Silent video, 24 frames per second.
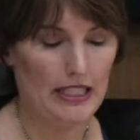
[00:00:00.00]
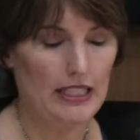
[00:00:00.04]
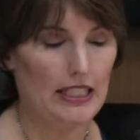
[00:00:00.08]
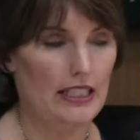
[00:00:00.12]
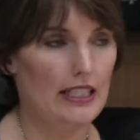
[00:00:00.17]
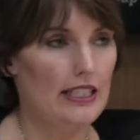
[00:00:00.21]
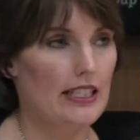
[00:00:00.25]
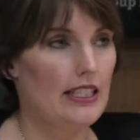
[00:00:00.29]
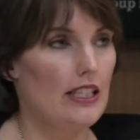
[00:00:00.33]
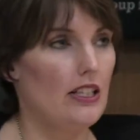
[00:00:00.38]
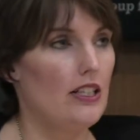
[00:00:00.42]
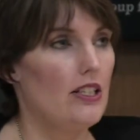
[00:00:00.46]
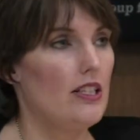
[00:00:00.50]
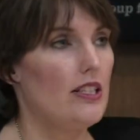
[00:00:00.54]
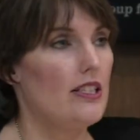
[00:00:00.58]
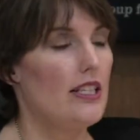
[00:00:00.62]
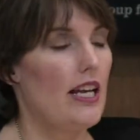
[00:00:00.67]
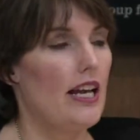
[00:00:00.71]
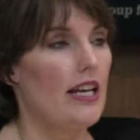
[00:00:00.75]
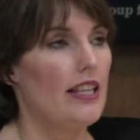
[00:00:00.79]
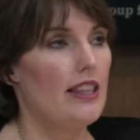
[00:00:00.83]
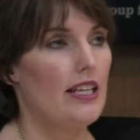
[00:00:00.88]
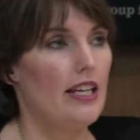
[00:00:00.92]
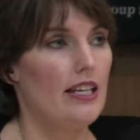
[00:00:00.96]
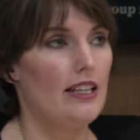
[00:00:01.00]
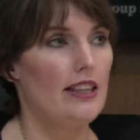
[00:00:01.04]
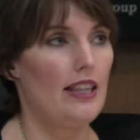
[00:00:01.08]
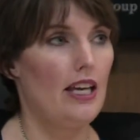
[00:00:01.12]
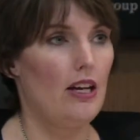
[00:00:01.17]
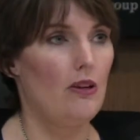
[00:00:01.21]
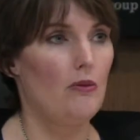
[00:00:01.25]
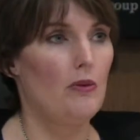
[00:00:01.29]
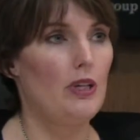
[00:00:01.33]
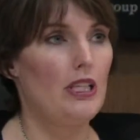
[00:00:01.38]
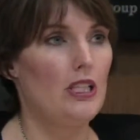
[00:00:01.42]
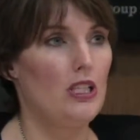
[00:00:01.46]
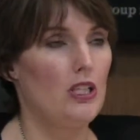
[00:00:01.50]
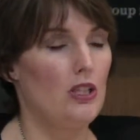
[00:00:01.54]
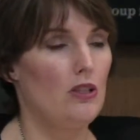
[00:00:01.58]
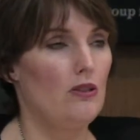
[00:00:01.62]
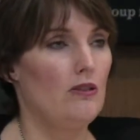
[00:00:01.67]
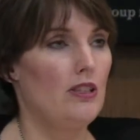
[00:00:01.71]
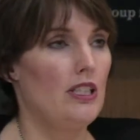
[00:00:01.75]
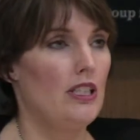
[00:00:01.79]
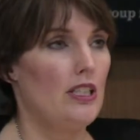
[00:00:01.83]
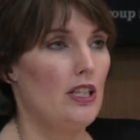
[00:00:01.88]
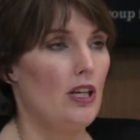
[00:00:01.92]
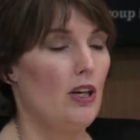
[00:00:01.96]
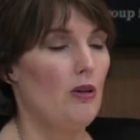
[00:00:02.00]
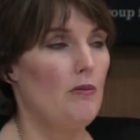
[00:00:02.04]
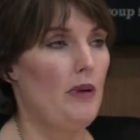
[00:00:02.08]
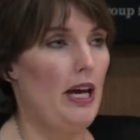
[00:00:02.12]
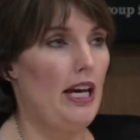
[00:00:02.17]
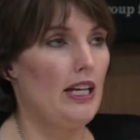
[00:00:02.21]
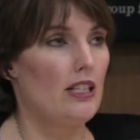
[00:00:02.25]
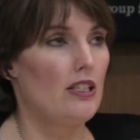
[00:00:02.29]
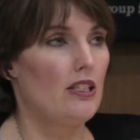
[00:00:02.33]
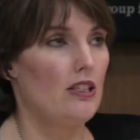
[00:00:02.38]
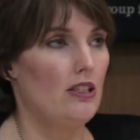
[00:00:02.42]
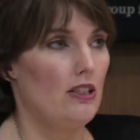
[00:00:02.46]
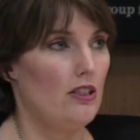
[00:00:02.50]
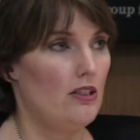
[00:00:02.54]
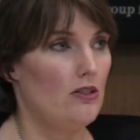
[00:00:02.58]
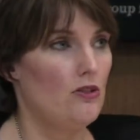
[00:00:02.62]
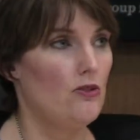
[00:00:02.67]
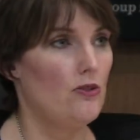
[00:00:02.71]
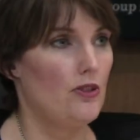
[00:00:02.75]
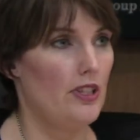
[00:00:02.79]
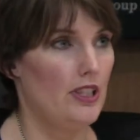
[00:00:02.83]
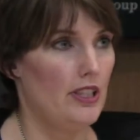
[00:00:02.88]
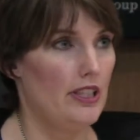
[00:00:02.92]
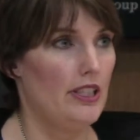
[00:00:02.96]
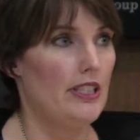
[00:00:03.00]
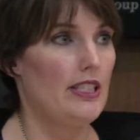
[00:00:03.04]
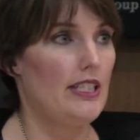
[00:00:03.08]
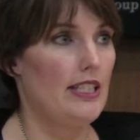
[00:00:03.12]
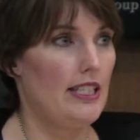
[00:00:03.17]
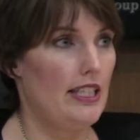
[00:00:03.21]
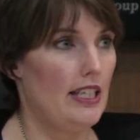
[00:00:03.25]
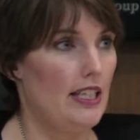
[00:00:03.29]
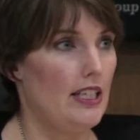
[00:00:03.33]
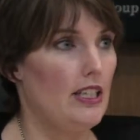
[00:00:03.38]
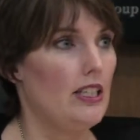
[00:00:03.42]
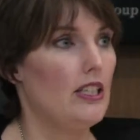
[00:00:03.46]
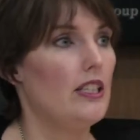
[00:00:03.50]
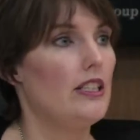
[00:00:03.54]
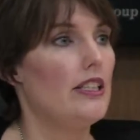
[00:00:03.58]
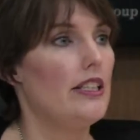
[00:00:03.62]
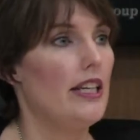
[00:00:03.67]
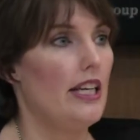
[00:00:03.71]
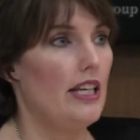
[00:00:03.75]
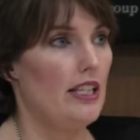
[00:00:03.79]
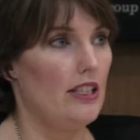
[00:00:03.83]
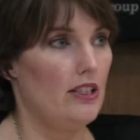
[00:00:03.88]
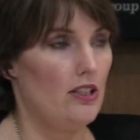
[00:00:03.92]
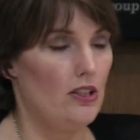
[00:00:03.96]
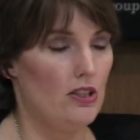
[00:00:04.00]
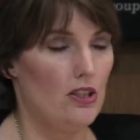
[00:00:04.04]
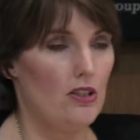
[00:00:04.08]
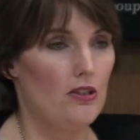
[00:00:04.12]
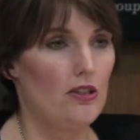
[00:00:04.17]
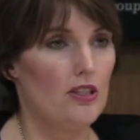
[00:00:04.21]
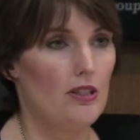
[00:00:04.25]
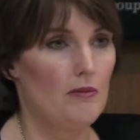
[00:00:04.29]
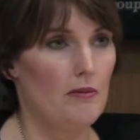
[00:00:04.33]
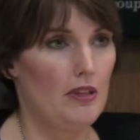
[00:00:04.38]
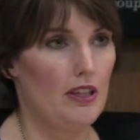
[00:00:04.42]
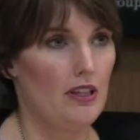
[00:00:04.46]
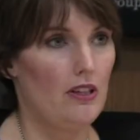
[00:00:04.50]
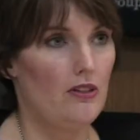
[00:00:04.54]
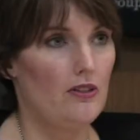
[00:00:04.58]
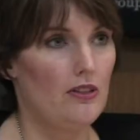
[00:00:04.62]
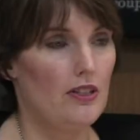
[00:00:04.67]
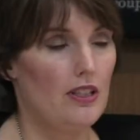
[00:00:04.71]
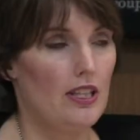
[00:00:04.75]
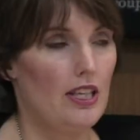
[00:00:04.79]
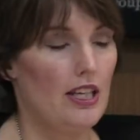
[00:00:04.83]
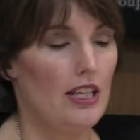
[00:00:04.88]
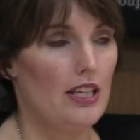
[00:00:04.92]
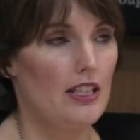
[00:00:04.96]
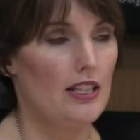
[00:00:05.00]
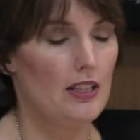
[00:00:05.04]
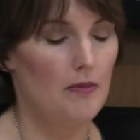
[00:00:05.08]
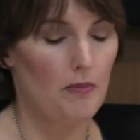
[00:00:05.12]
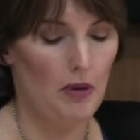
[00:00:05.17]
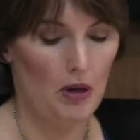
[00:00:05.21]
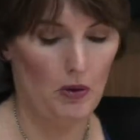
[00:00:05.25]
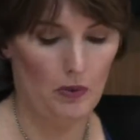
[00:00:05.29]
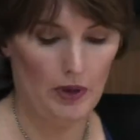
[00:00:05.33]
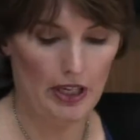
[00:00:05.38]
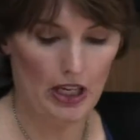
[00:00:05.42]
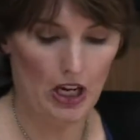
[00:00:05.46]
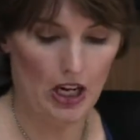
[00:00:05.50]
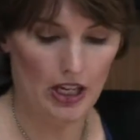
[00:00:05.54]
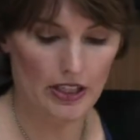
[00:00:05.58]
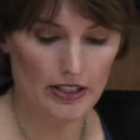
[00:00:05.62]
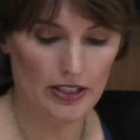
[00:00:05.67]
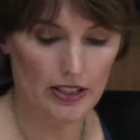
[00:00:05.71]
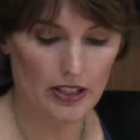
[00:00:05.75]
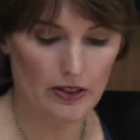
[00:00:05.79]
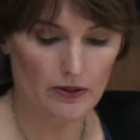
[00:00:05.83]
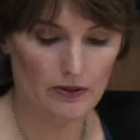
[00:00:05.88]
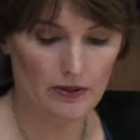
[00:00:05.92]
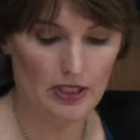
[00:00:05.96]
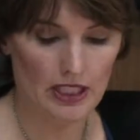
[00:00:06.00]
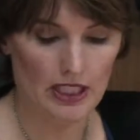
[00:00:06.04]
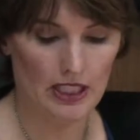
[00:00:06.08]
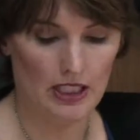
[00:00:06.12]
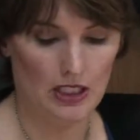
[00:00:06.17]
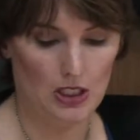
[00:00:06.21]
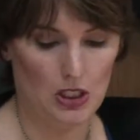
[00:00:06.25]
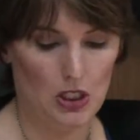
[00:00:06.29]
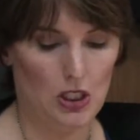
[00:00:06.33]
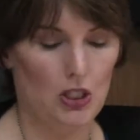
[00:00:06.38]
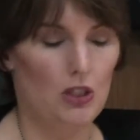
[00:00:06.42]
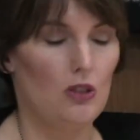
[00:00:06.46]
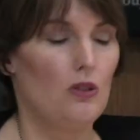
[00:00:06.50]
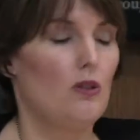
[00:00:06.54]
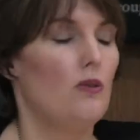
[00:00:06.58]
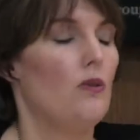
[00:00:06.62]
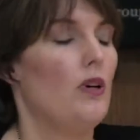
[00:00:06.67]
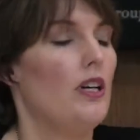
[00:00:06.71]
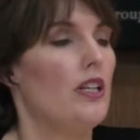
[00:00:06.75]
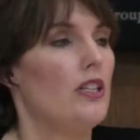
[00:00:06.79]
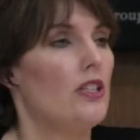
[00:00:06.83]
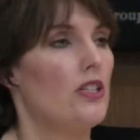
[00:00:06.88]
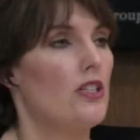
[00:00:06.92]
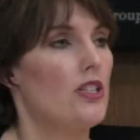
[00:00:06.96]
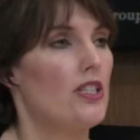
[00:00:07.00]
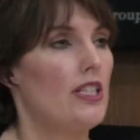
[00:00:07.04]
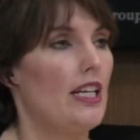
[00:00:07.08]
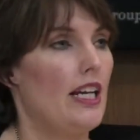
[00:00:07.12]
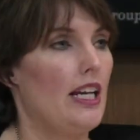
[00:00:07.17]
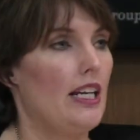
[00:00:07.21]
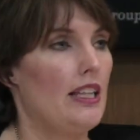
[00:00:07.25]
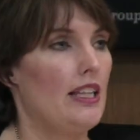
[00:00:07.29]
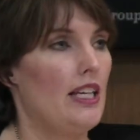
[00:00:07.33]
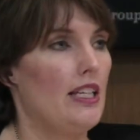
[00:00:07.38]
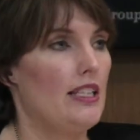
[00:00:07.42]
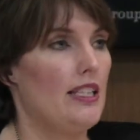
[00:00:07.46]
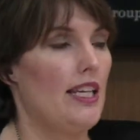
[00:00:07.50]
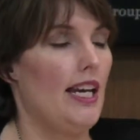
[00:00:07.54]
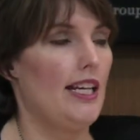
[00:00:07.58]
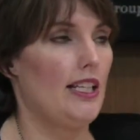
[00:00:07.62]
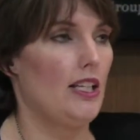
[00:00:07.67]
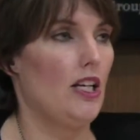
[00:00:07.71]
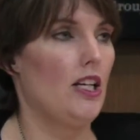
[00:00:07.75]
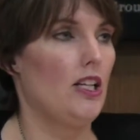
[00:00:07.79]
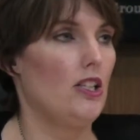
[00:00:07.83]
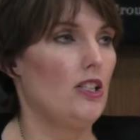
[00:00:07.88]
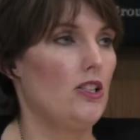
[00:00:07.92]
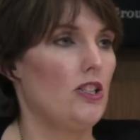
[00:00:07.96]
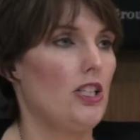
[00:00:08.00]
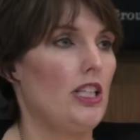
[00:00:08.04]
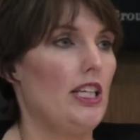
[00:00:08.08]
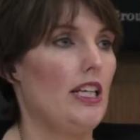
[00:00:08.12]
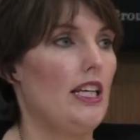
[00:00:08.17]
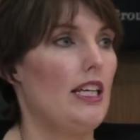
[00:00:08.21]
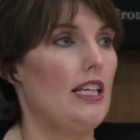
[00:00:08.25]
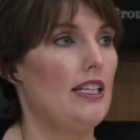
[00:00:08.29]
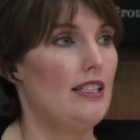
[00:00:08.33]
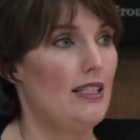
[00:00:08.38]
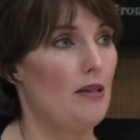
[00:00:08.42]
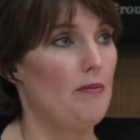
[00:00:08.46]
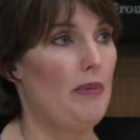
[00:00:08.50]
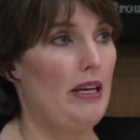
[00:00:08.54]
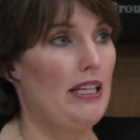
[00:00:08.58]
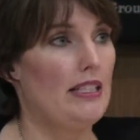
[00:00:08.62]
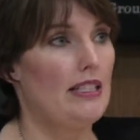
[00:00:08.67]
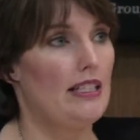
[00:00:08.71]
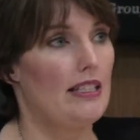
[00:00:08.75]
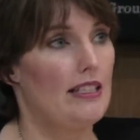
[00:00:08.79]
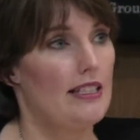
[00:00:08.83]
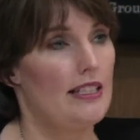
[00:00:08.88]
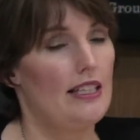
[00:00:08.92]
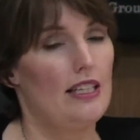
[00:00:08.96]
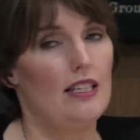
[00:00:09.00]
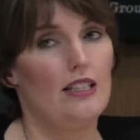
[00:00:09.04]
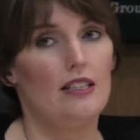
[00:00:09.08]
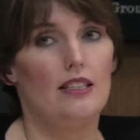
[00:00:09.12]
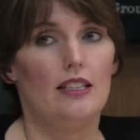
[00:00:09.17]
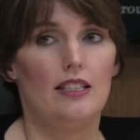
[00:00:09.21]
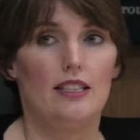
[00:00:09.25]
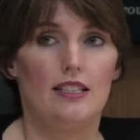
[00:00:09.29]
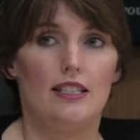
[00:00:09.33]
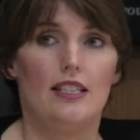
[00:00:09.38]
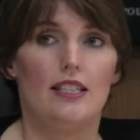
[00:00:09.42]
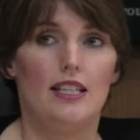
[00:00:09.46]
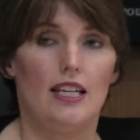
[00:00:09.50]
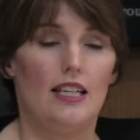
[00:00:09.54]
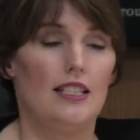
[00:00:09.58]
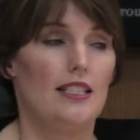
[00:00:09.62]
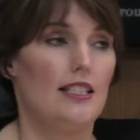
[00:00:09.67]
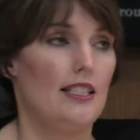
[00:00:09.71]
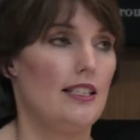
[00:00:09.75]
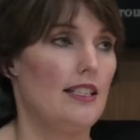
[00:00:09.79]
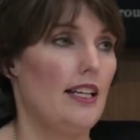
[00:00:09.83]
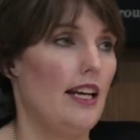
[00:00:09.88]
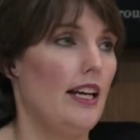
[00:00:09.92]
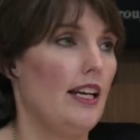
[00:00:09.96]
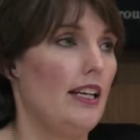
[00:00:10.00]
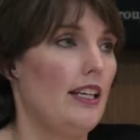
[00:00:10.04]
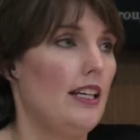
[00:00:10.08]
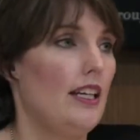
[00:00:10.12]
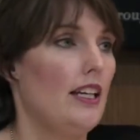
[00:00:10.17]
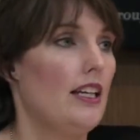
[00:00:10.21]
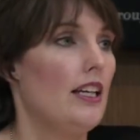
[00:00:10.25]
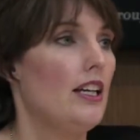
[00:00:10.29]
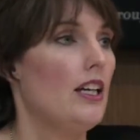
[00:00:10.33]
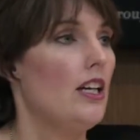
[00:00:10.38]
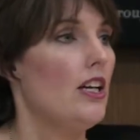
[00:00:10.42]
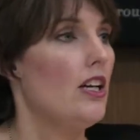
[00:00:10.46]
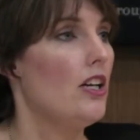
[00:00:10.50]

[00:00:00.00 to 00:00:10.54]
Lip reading: skills, I think that we do need to go back to drill and skill and do some of those things. But we also need to understand that technology is a basic skill in today's society.